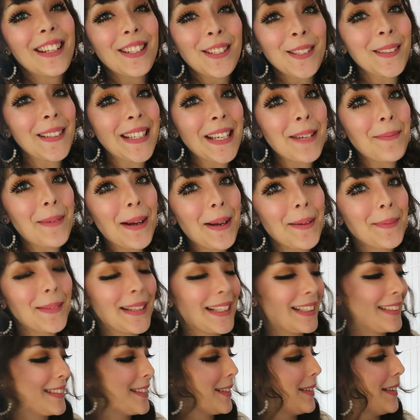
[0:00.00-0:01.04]
they do keep
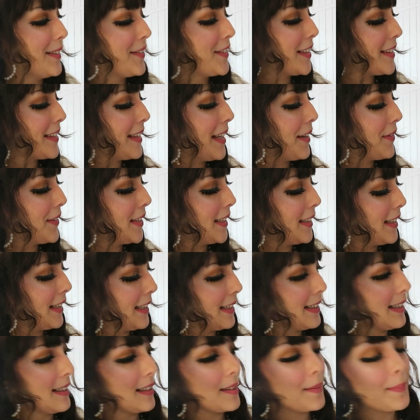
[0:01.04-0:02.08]
opening, so I've just left it
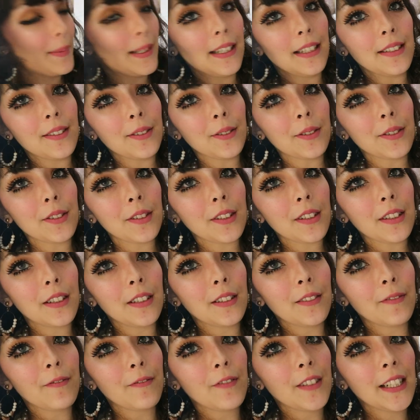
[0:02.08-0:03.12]
like this. But it's also
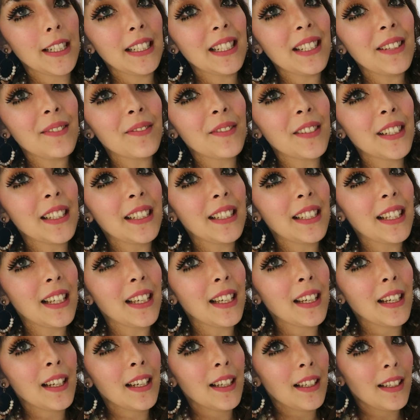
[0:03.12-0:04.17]
got really,
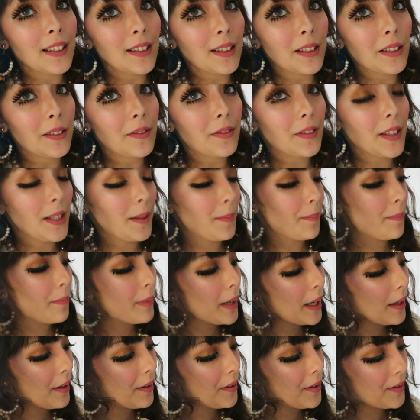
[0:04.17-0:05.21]
really lovely
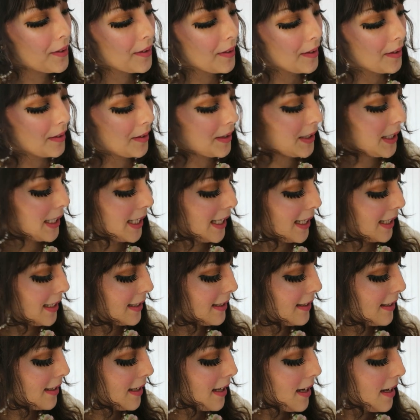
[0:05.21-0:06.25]
bows on
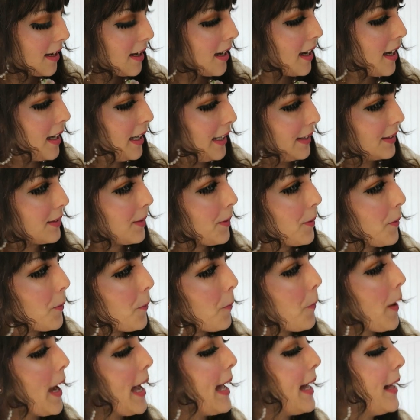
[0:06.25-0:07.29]
it as
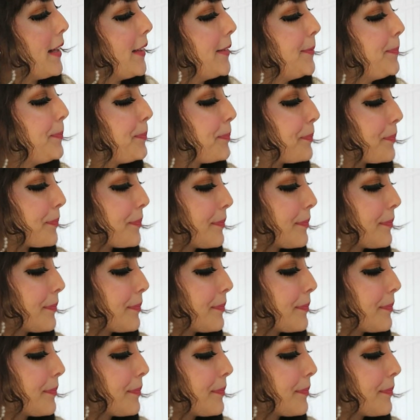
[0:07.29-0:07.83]
well.